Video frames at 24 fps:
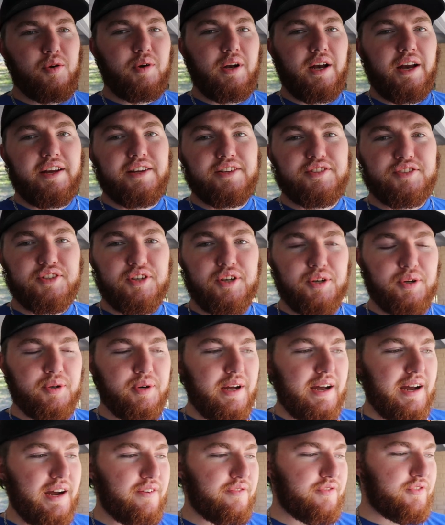Okay,
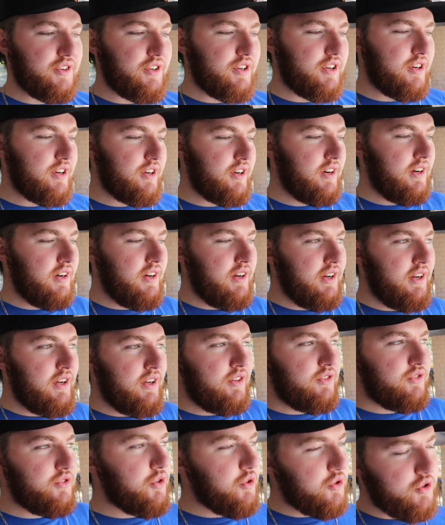so after
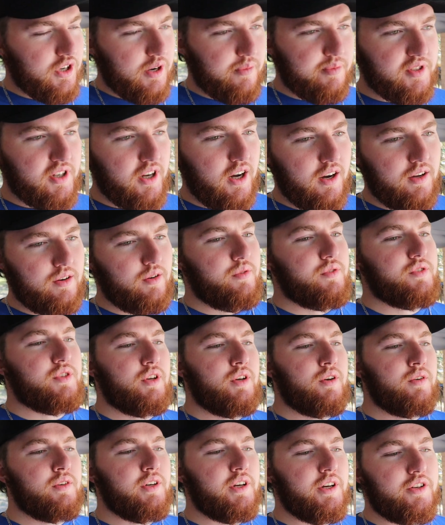two trips to
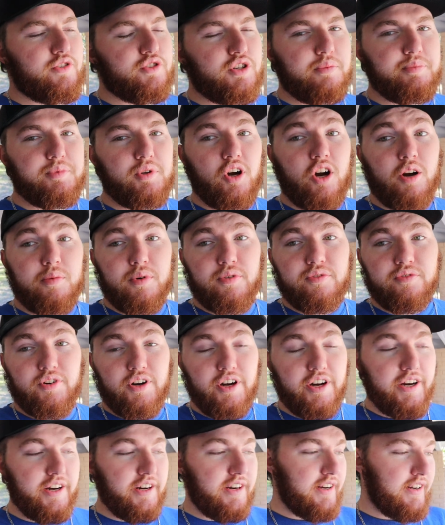AutoZone and a trip to Harbor
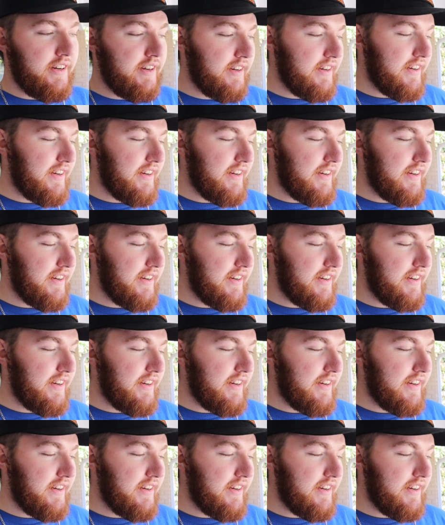Freight,